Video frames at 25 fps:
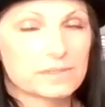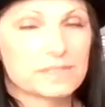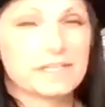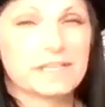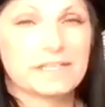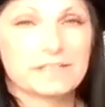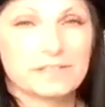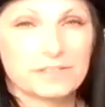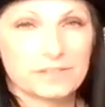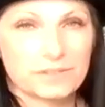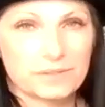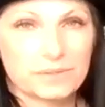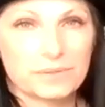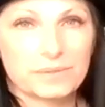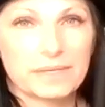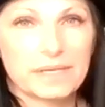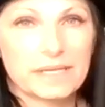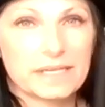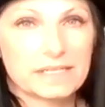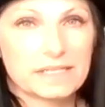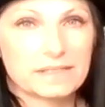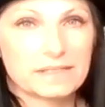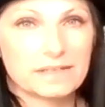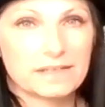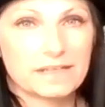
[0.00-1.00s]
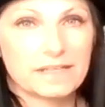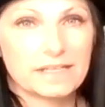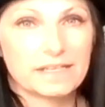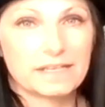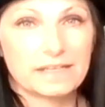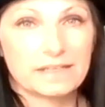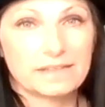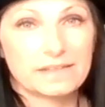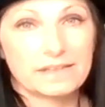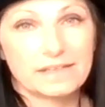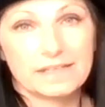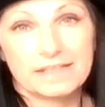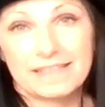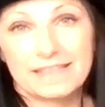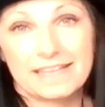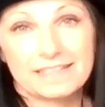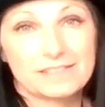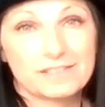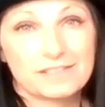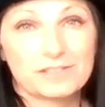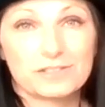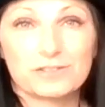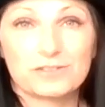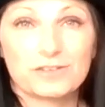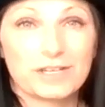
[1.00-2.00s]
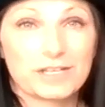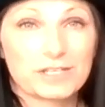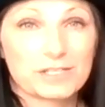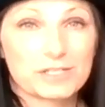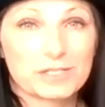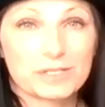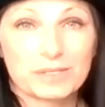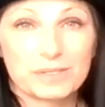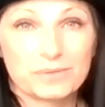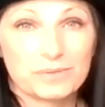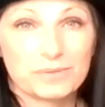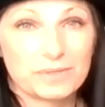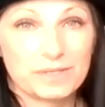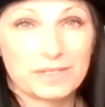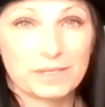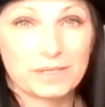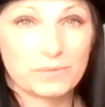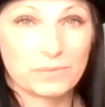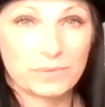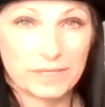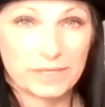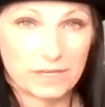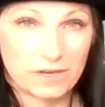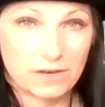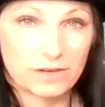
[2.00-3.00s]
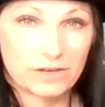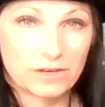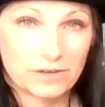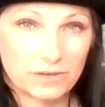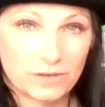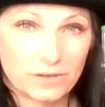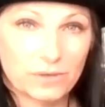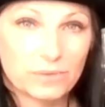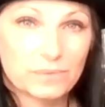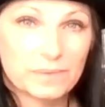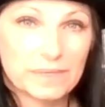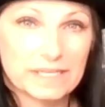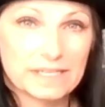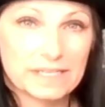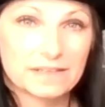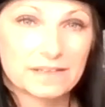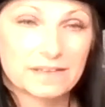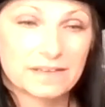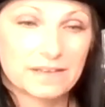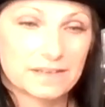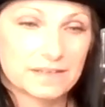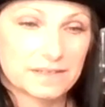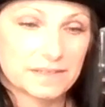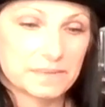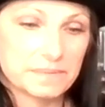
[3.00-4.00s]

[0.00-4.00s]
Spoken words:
I do, and I think that's the direction that we are going.